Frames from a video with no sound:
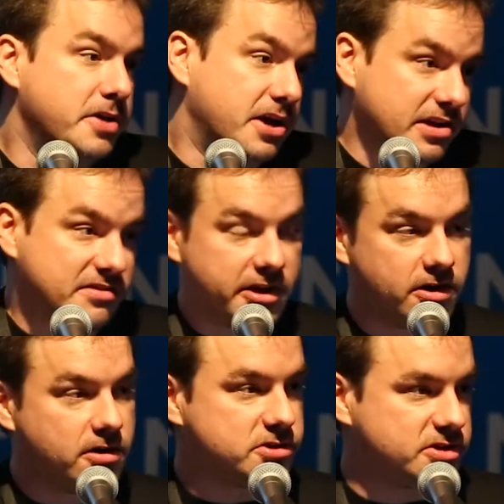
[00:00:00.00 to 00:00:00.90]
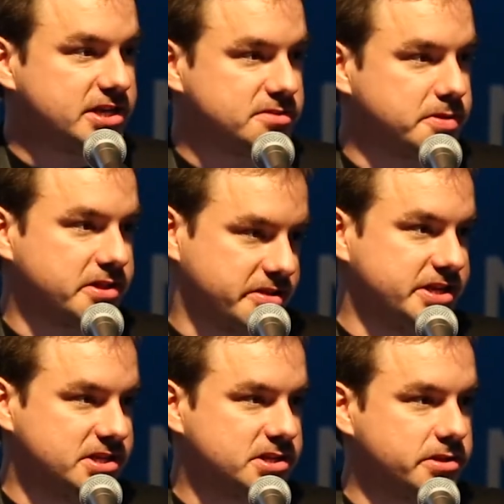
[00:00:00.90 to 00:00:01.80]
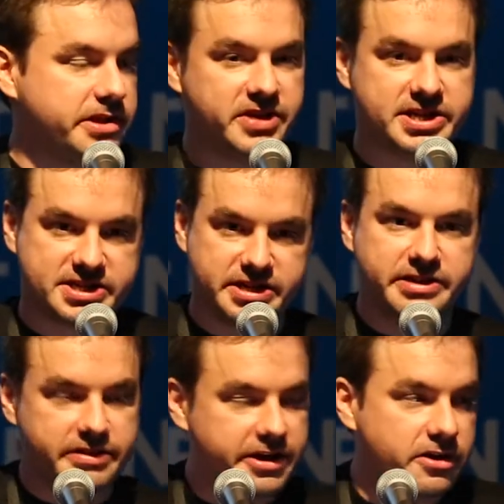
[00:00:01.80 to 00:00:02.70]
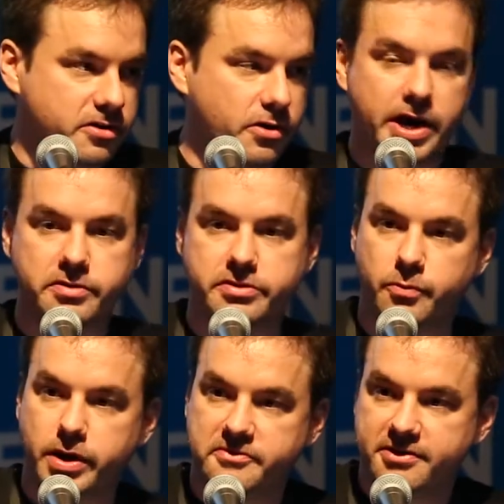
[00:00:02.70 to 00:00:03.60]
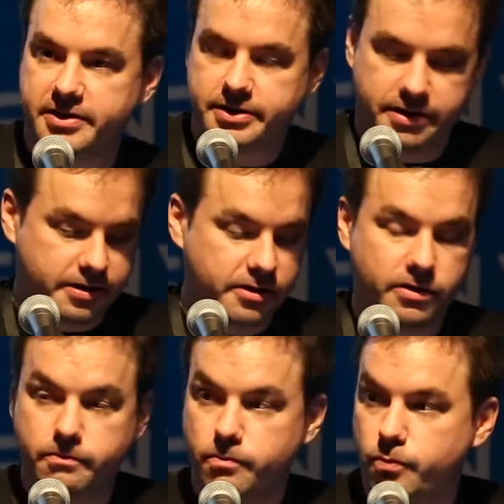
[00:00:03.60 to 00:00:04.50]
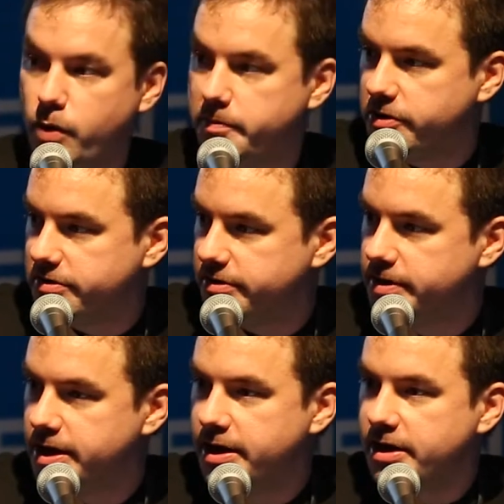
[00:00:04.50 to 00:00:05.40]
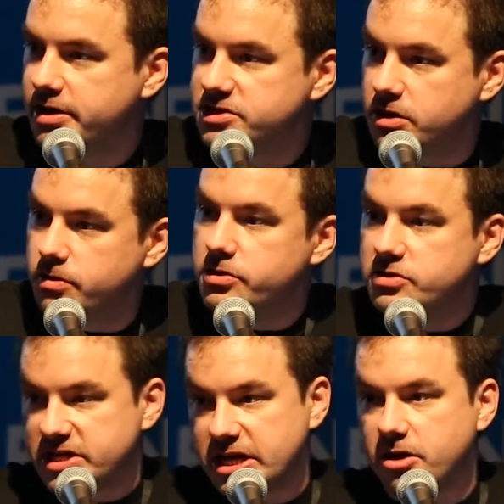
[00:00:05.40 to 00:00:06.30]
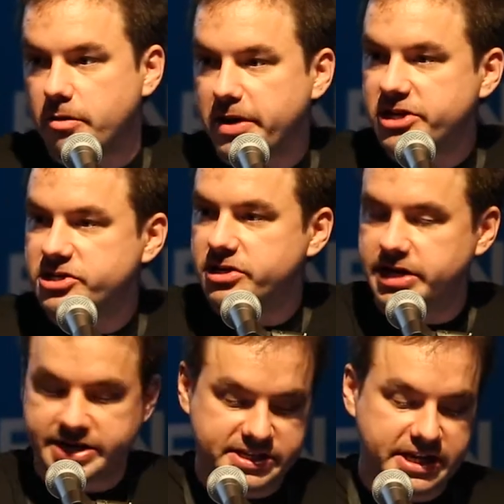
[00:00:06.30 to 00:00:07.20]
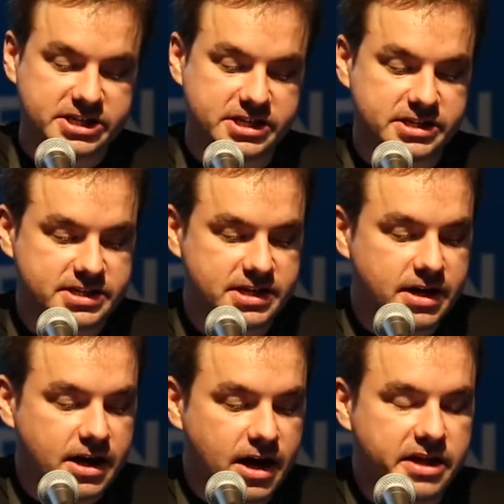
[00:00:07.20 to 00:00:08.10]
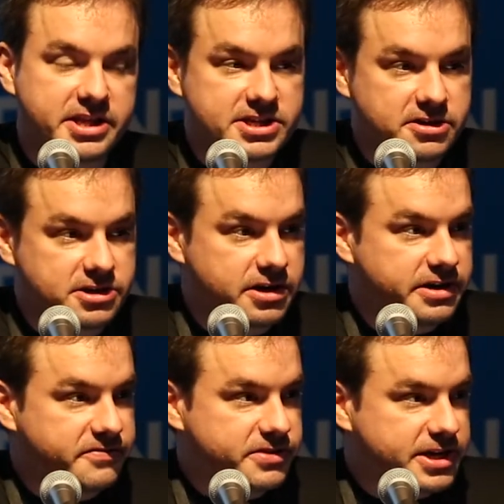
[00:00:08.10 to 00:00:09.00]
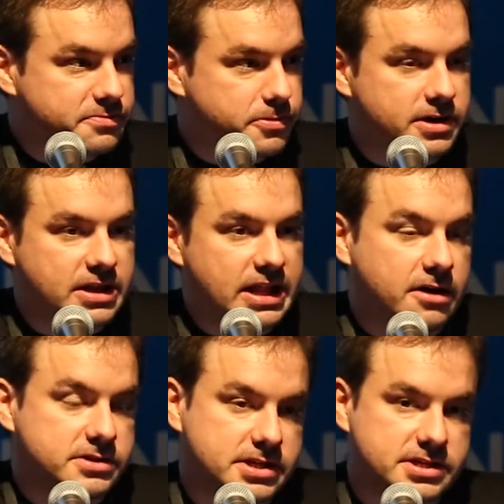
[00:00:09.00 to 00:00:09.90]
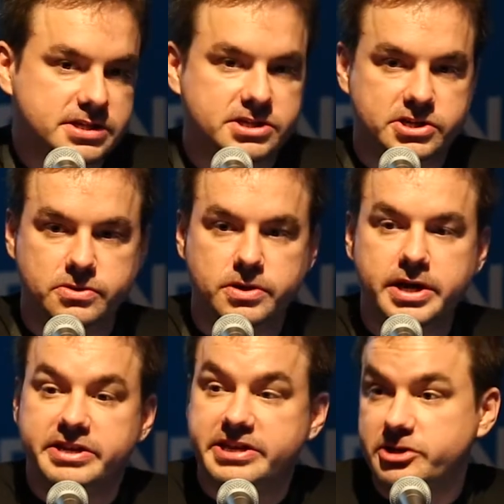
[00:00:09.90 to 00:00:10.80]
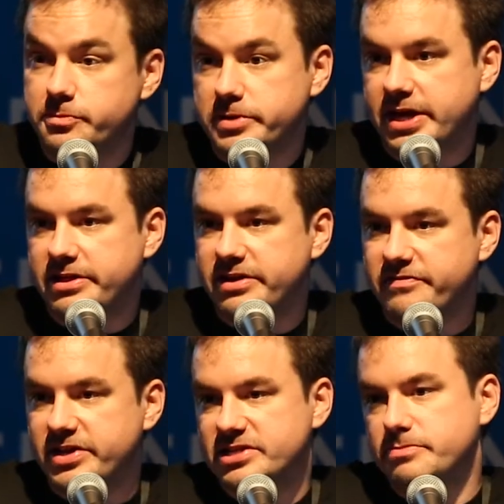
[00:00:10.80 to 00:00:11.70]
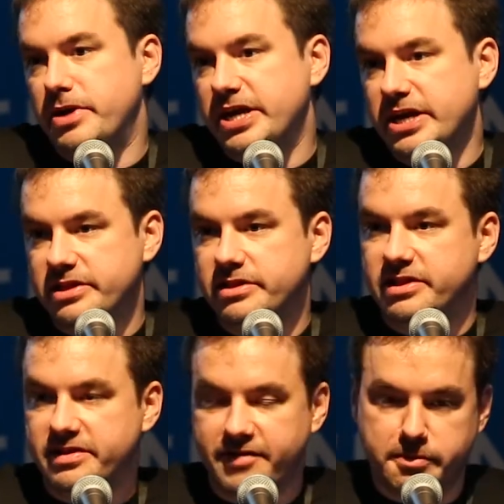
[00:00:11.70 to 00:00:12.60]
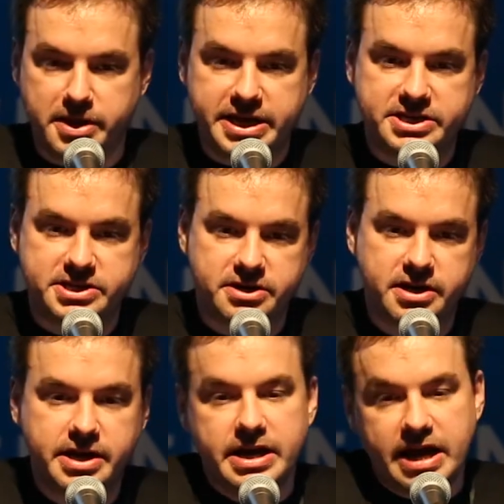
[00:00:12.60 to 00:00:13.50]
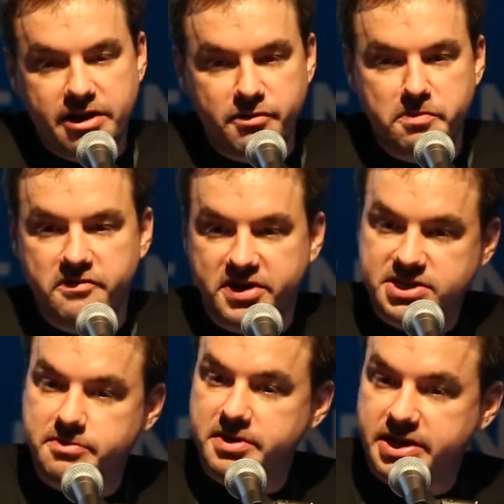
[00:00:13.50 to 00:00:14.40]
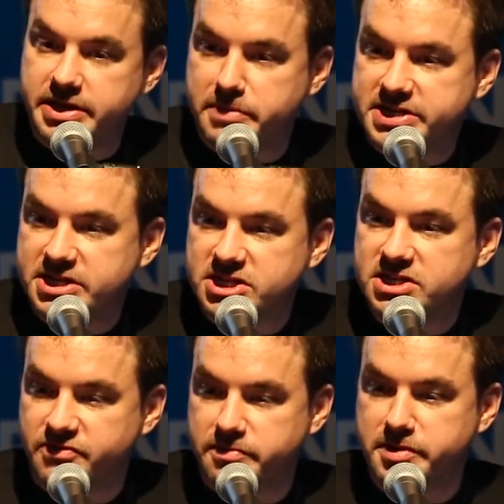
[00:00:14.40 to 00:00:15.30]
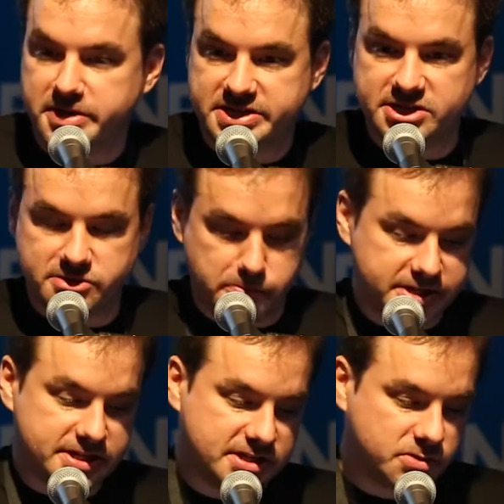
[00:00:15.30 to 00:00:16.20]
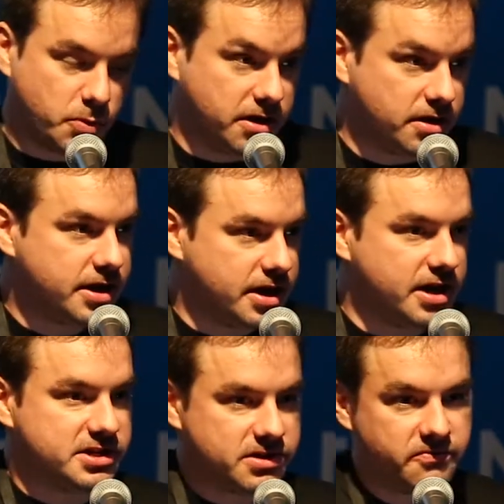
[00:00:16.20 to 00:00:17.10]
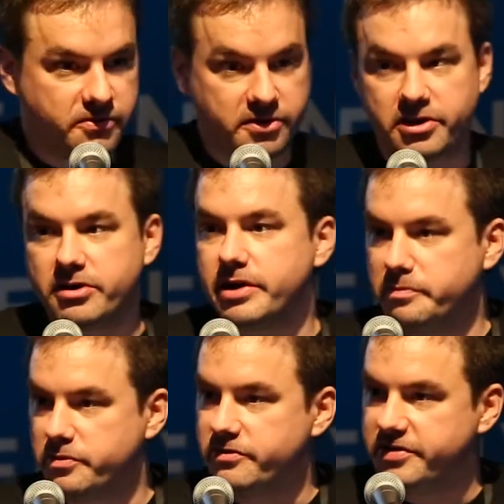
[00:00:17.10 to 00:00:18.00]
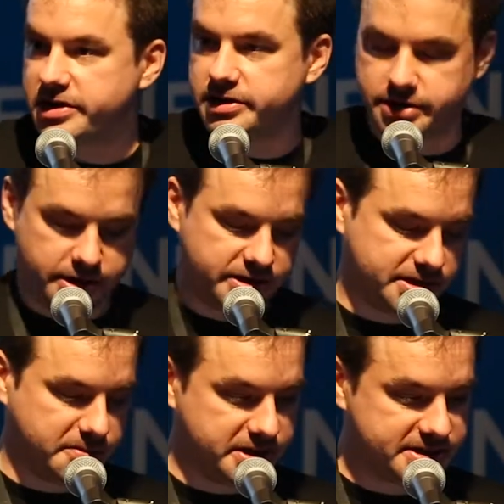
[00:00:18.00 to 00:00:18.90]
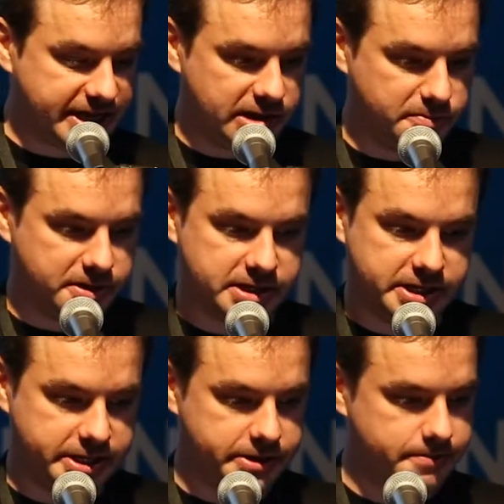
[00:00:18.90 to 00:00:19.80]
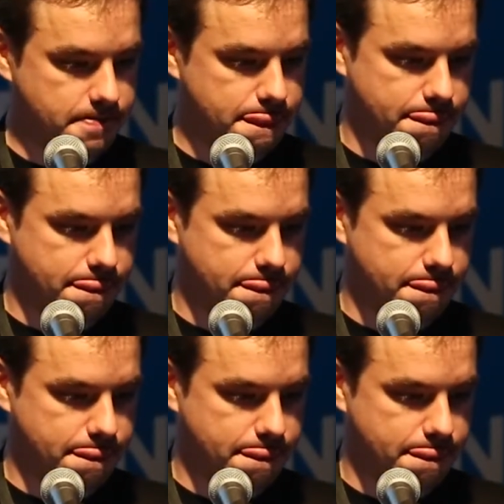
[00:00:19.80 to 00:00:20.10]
because they all transmit these events and they all go out the webhook. So using eCall Manager extensions, this alternative transport allows us to deduplicate the events, making the development easier and removing some of the messages from the message bus as well, so further improving some of the scalability there.